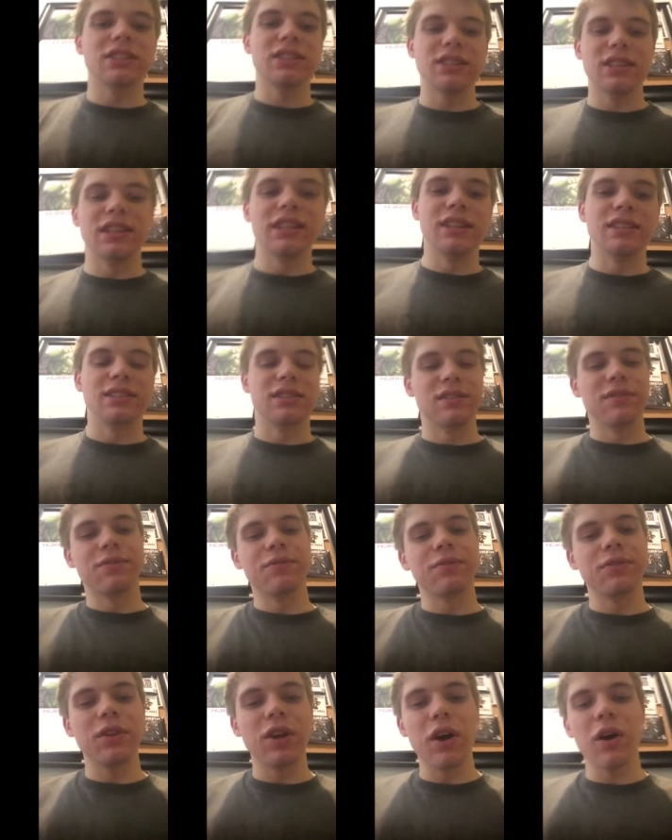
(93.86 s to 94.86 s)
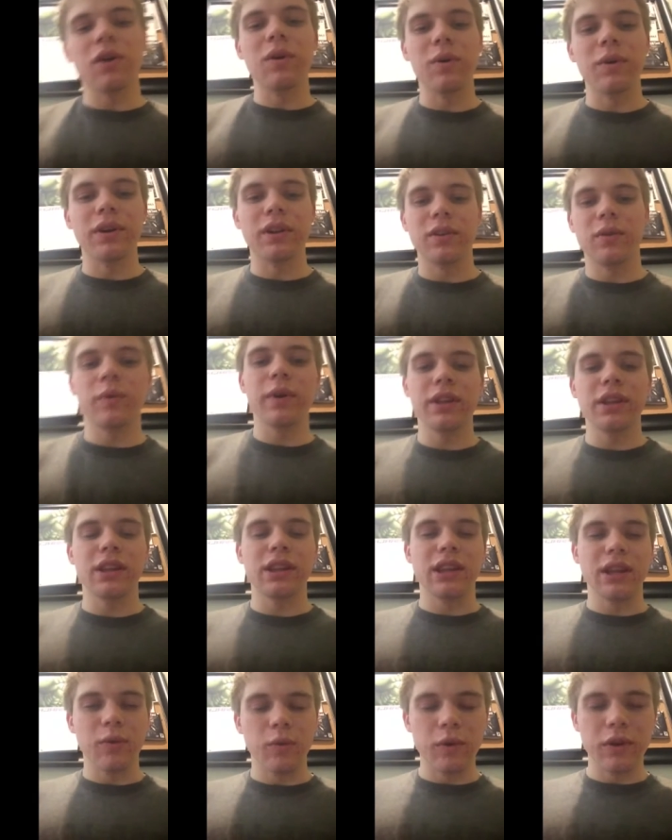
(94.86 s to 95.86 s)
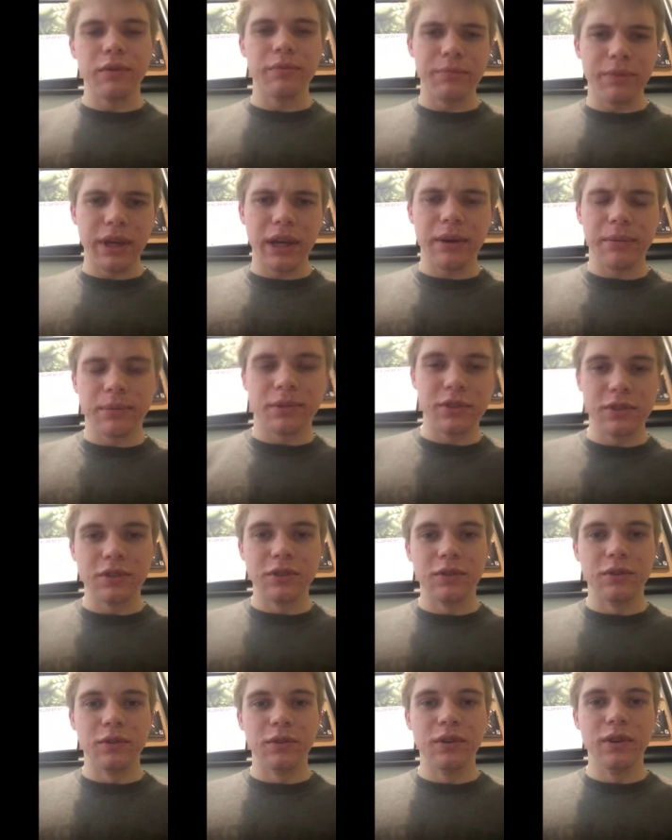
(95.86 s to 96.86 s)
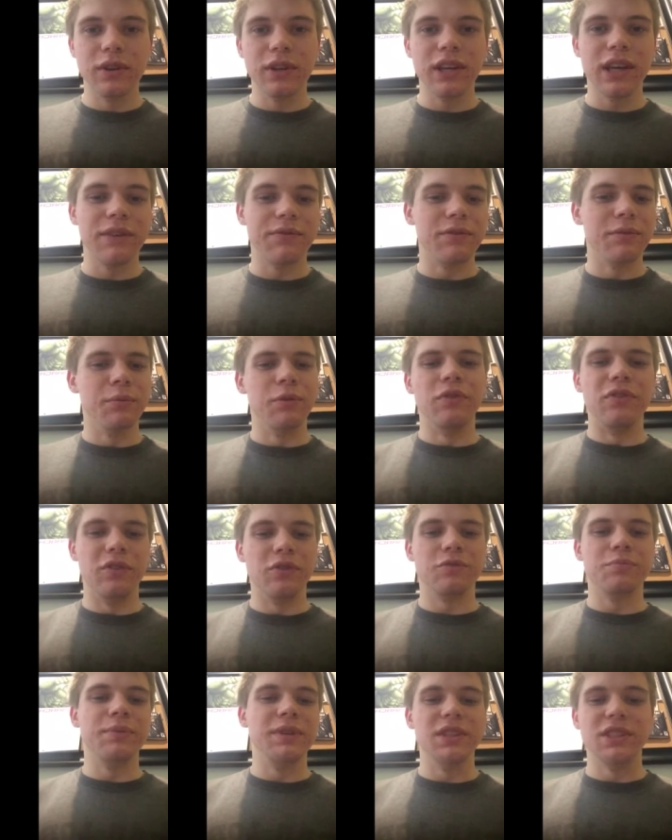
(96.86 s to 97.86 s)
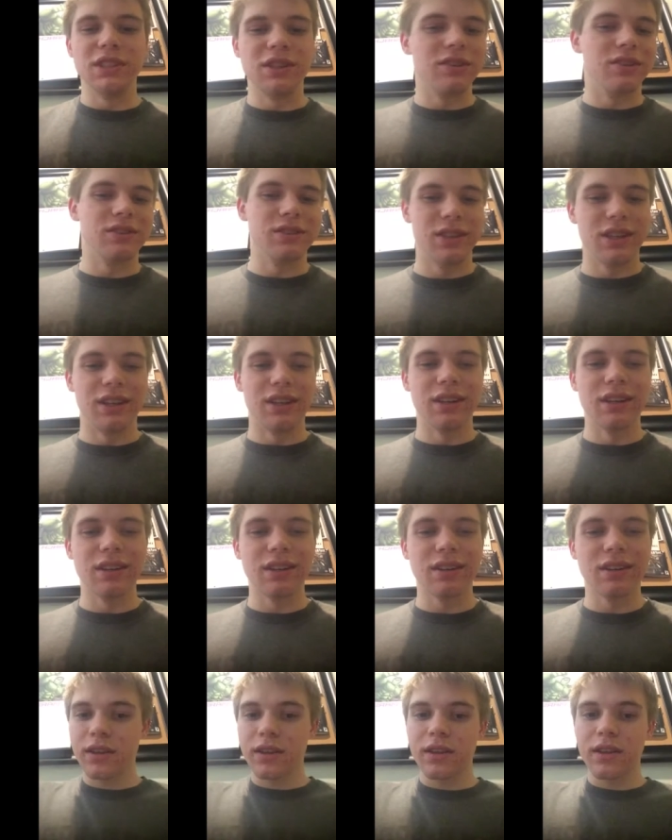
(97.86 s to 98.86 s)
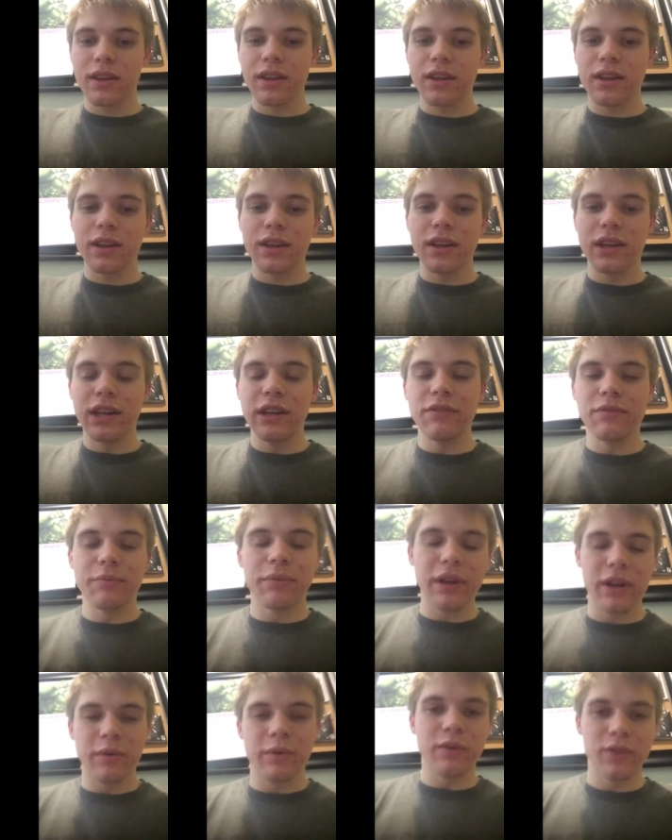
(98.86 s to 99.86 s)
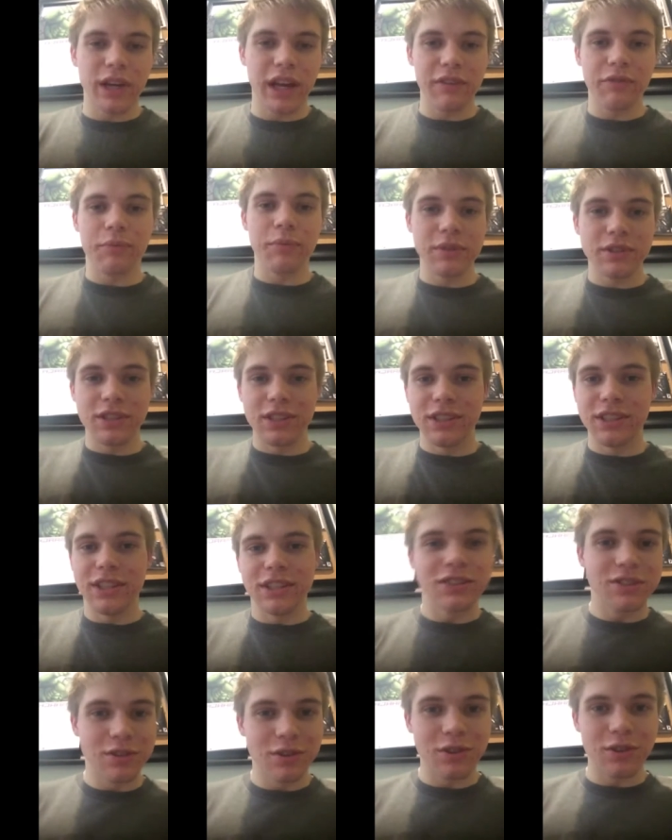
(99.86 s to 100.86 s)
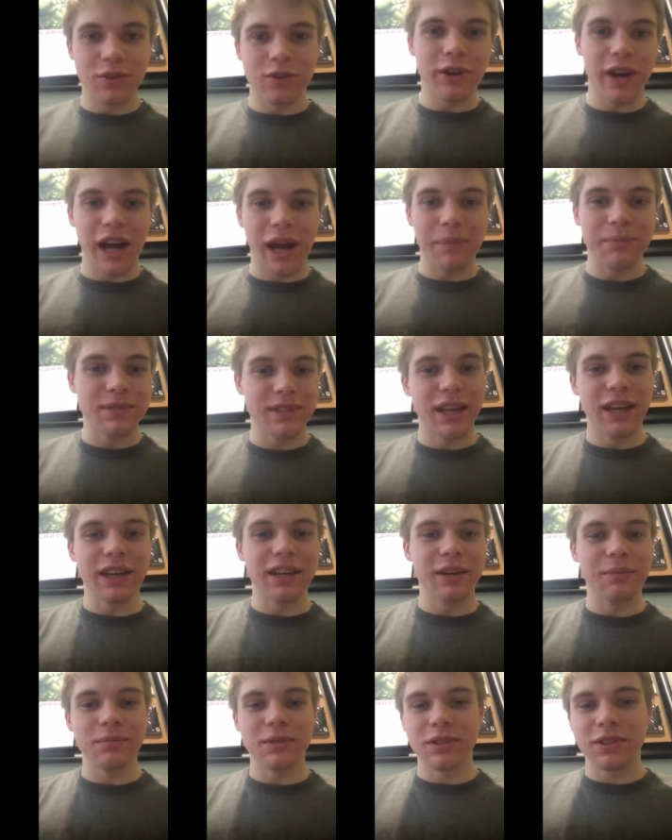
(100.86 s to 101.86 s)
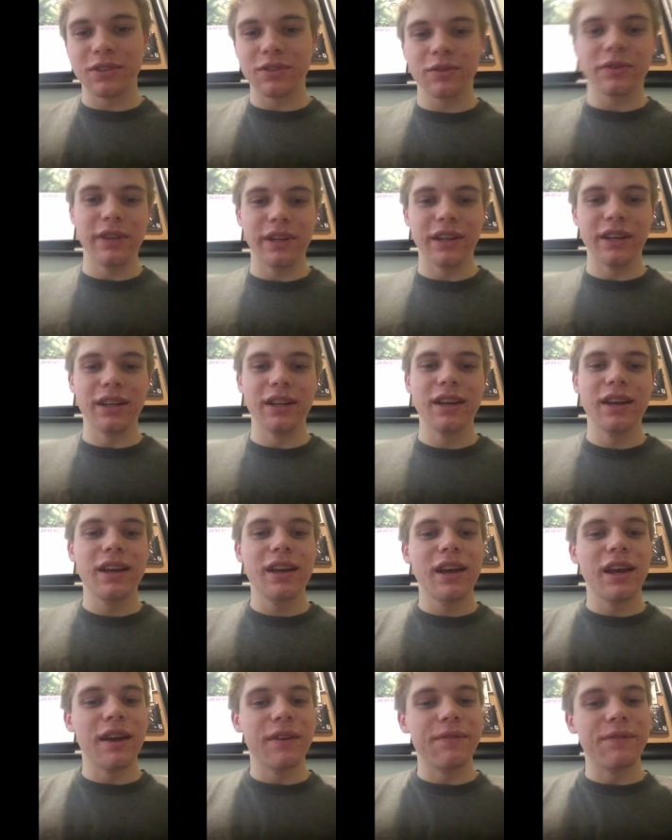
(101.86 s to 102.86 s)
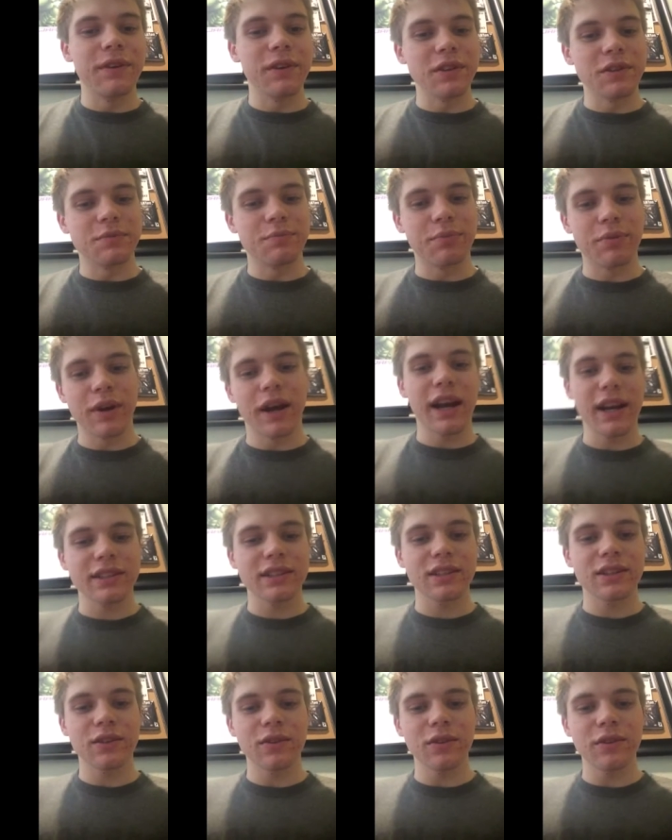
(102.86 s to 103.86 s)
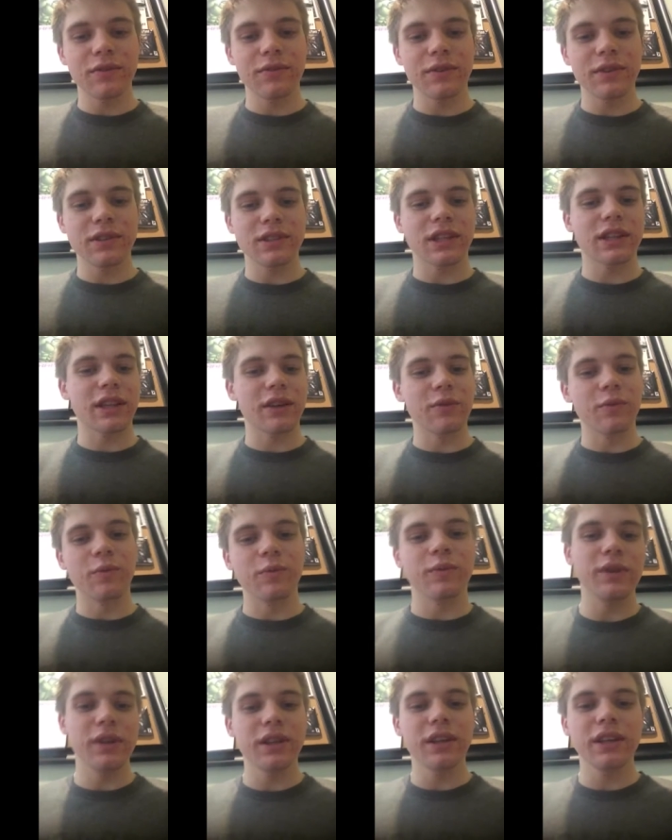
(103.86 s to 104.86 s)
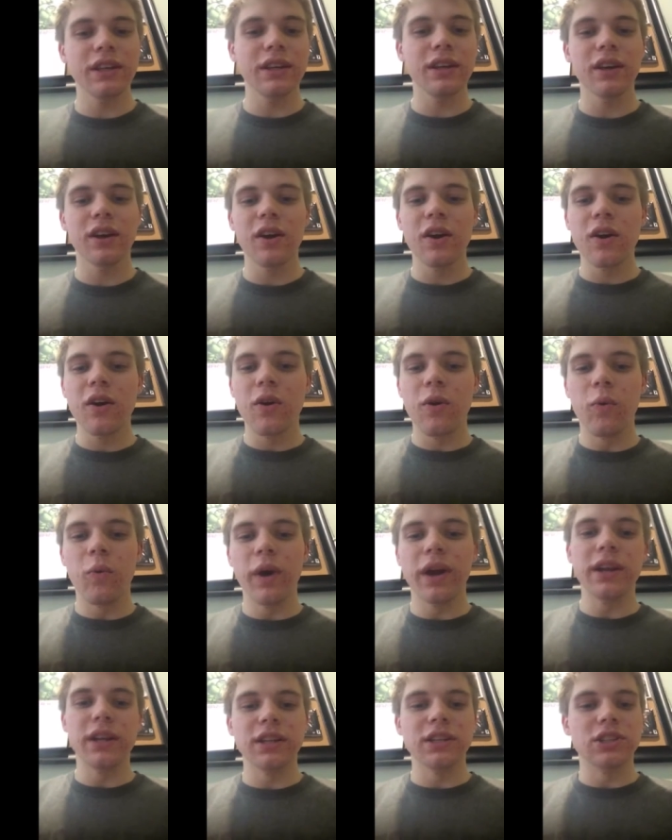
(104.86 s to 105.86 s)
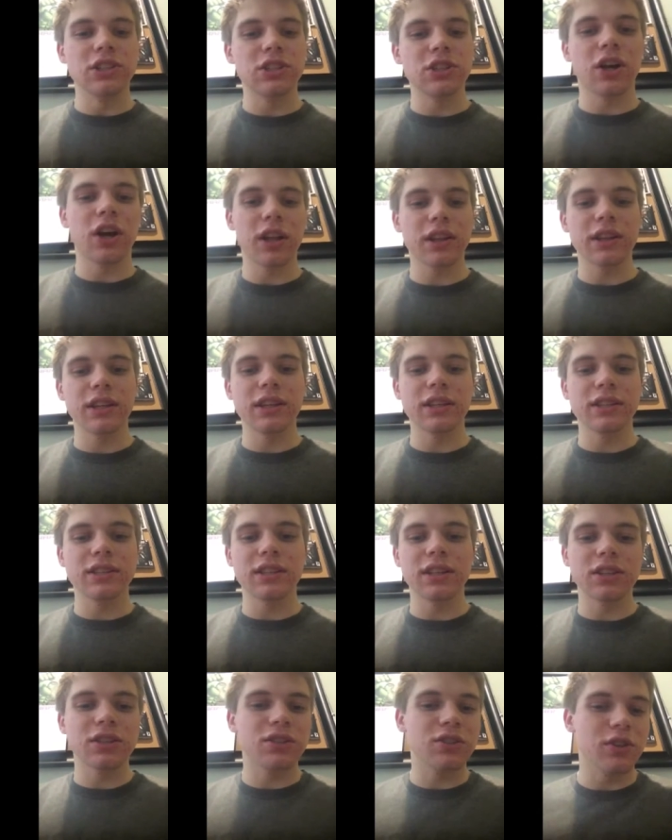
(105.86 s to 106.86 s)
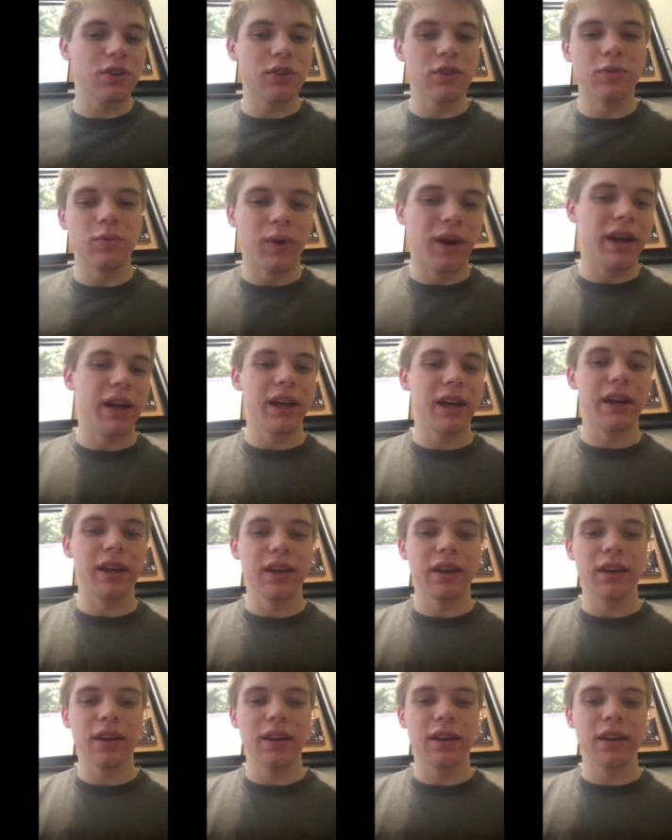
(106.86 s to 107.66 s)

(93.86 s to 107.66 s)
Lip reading: scenes to flow in a way that they wouldn't be able to if the movie was PG-13. And even better, we don't have a bunch of digital crap taking up the screen. It feels practical, it feels like they really went and shot this a certain way.